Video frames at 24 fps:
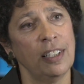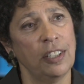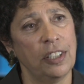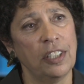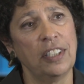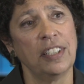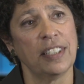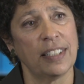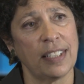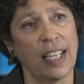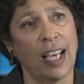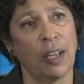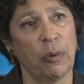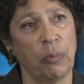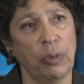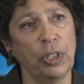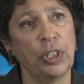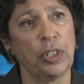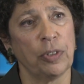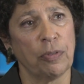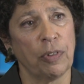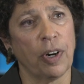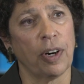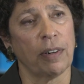to decide
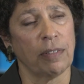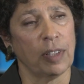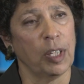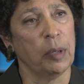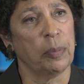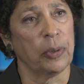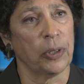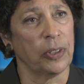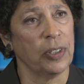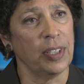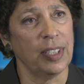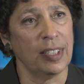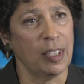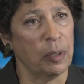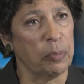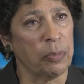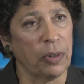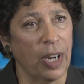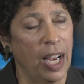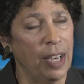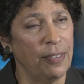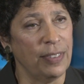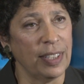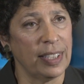which of our liberties and
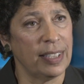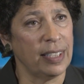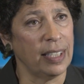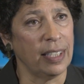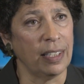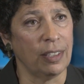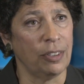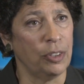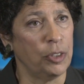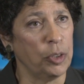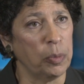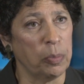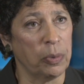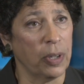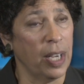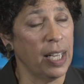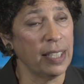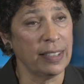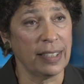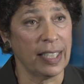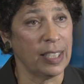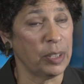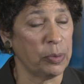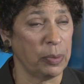privacy and due
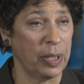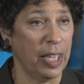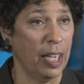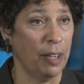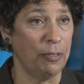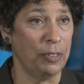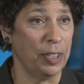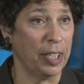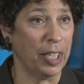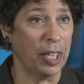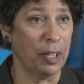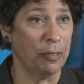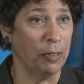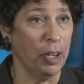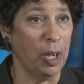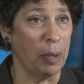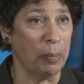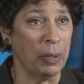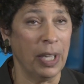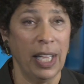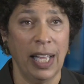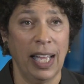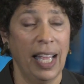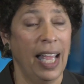process we have to give
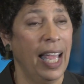up.